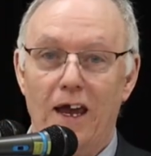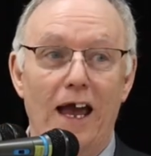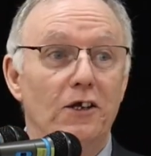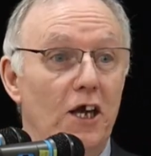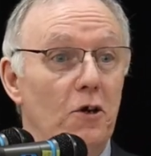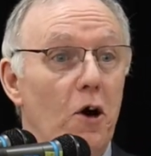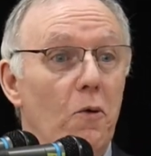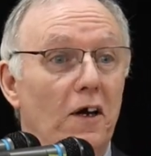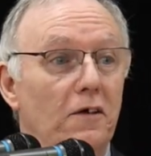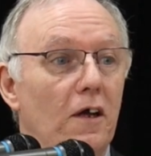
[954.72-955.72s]
And you know
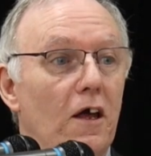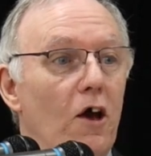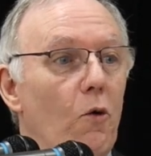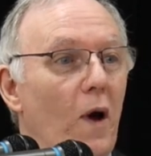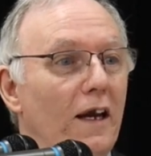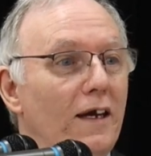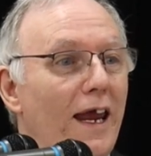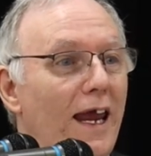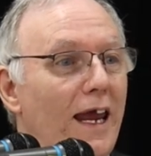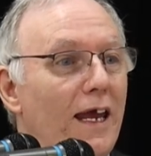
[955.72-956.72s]
what? When
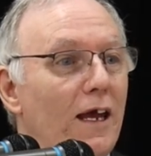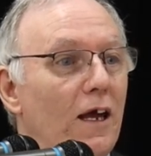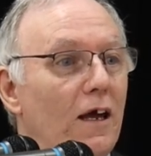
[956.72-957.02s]
He